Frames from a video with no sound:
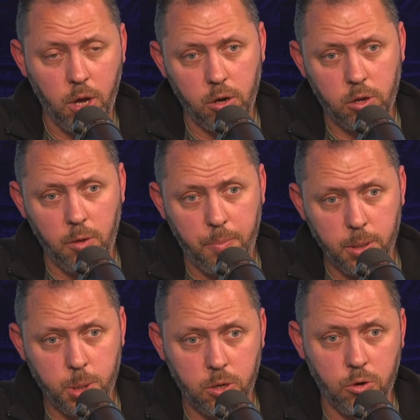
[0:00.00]
I'd go
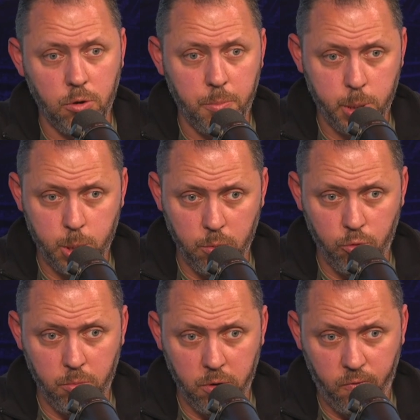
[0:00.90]
Bentancur and
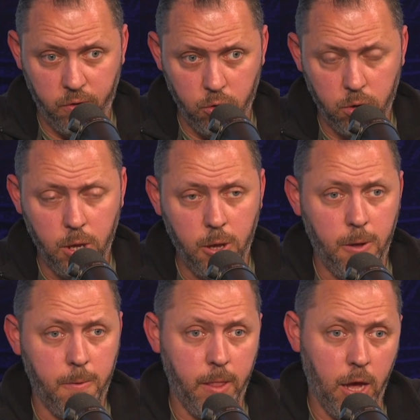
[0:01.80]
Basuma in midfield
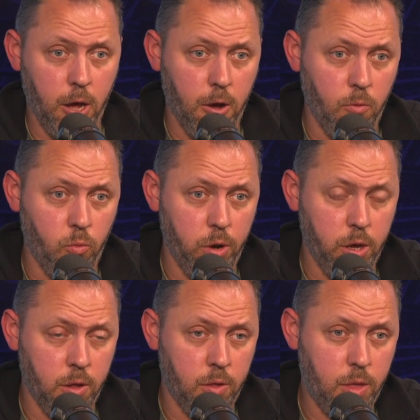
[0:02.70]

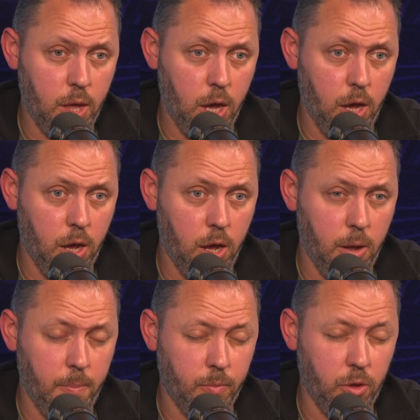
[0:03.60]
with
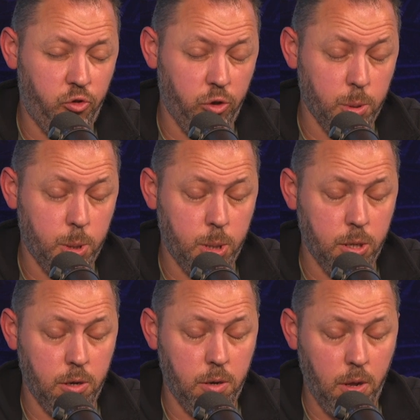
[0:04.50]

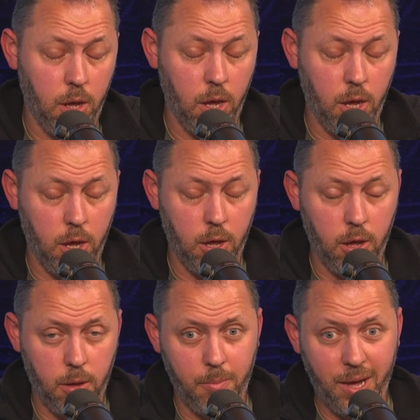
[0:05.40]
Johnson,
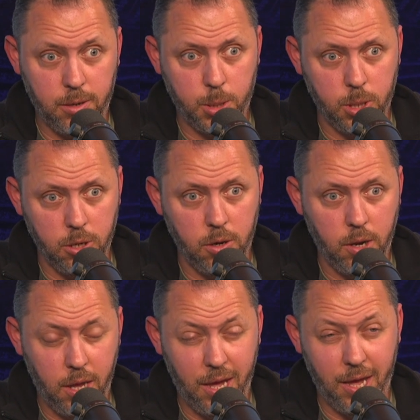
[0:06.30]
Maddison,
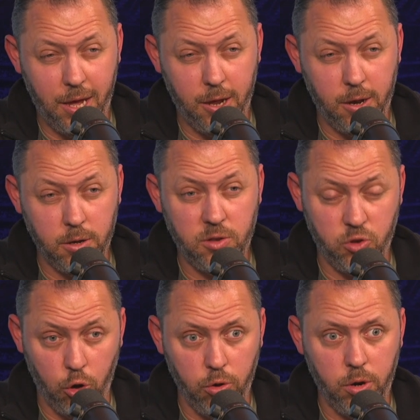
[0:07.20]
and
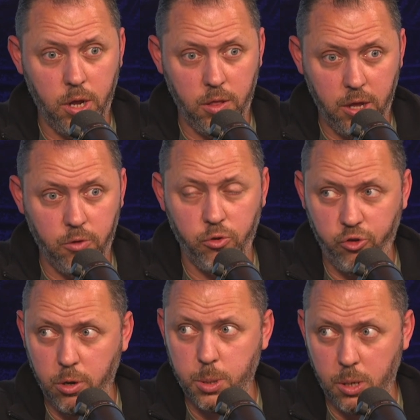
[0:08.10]
Son, and then
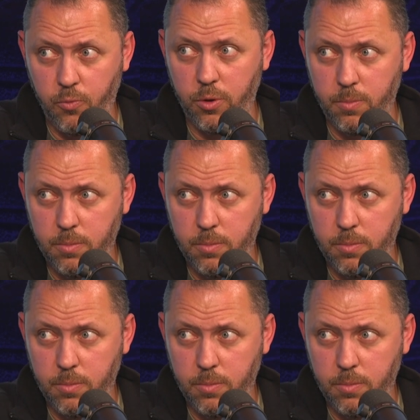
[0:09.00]
Richarlison up front.